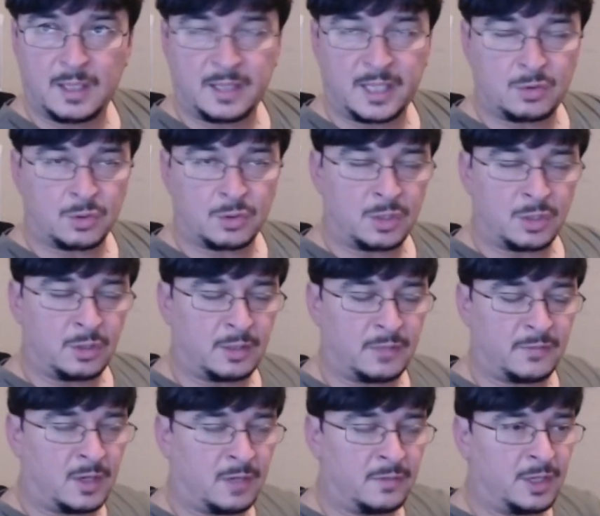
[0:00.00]
that's also got
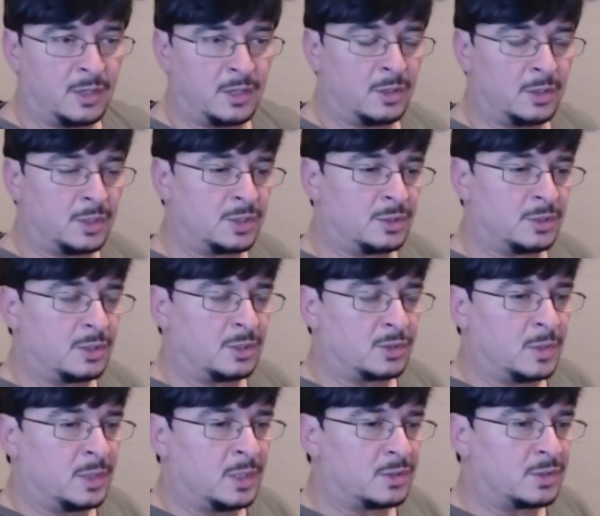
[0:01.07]
the 5 gigahertz in it
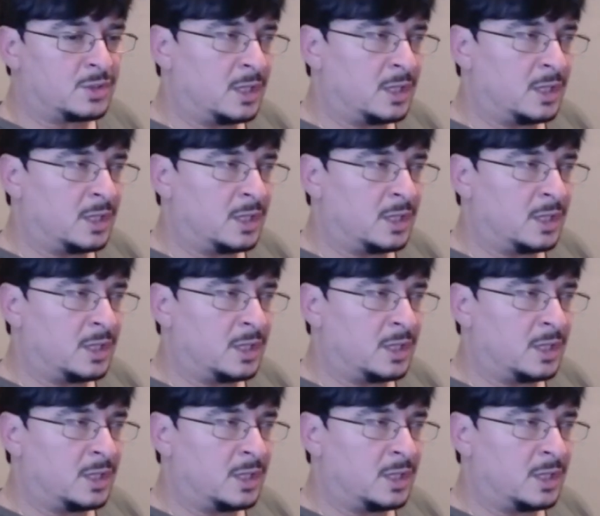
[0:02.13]
as well.